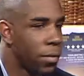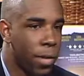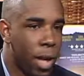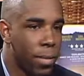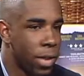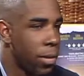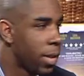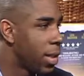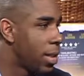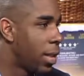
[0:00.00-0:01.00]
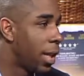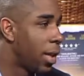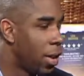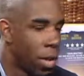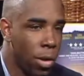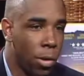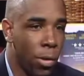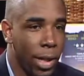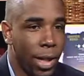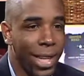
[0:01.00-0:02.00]
Fobbs here with us today,
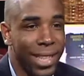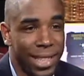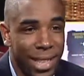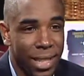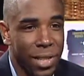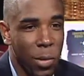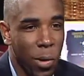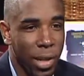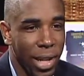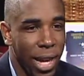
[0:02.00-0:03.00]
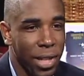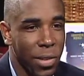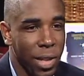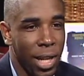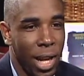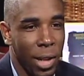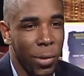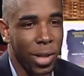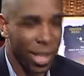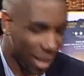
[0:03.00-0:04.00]
who indeed is a working actor in
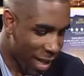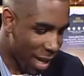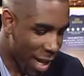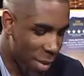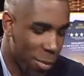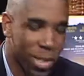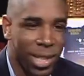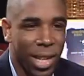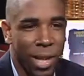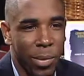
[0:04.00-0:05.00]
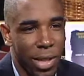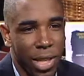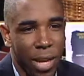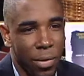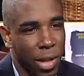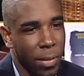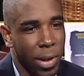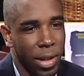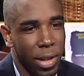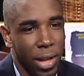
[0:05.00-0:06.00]
Hollywood. What's it like being an
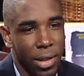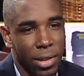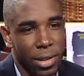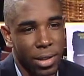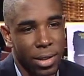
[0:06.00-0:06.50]
African-American actor?